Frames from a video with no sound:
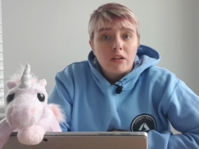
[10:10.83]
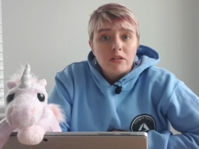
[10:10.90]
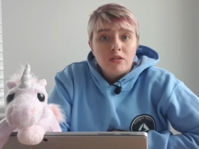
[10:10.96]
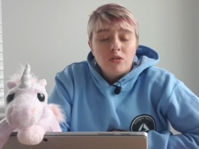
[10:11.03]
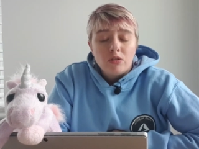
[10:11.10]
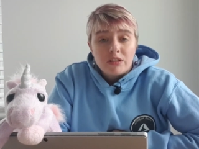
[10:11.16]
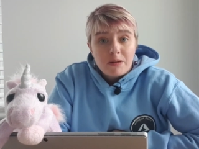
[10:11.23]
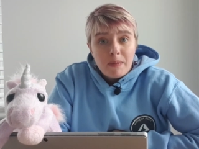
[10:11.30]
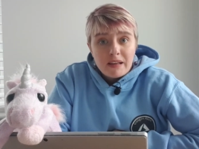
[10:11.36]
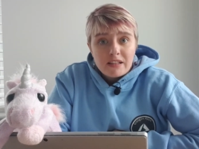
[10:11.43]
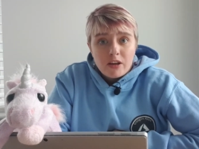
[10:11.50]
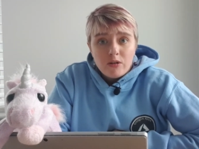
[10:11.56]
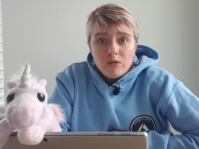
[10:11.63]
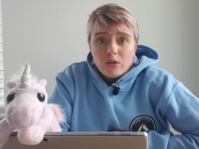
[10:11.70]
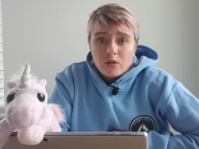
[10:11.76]
Not to miss
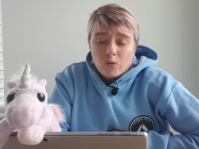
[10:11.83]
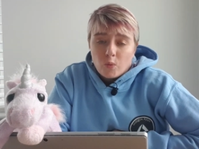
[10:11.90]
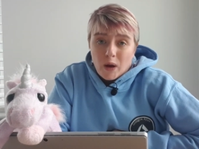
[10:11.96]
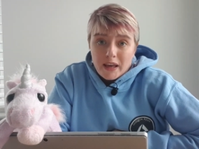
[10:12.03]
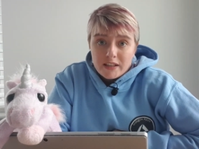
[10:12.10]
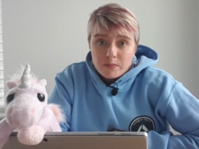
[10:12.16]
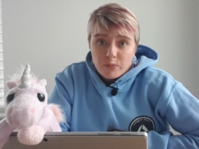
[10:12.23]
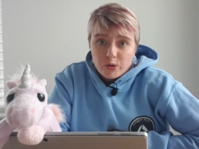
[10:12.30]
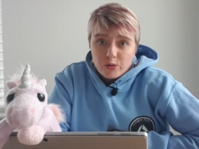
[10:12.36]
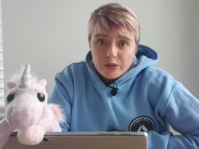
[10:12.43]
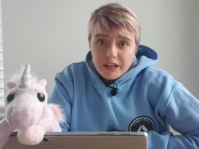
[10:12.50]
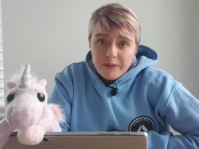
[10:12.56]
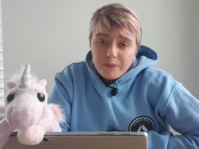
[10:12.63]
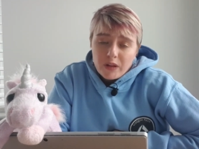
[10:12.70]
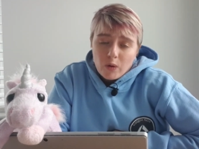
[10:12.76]
out, West
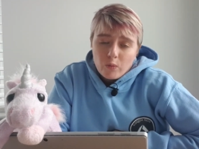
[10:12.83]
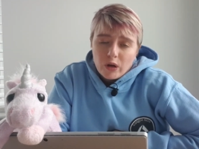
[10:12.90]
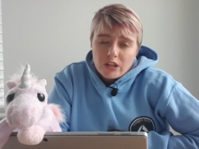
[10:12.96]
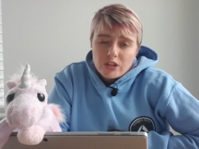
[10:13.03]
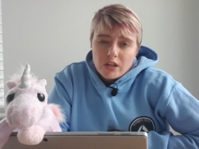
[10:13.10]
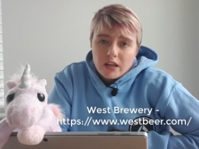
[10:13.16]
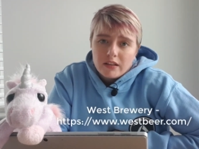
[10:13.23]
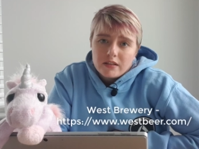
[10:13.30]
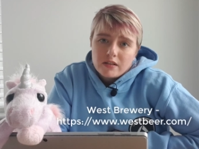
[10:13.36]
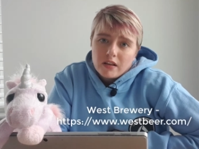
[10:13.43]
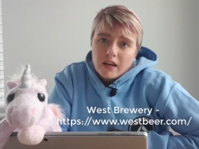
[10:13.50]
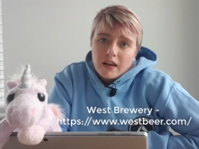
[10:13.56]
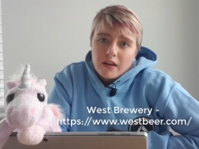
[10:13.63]
Brewery, which is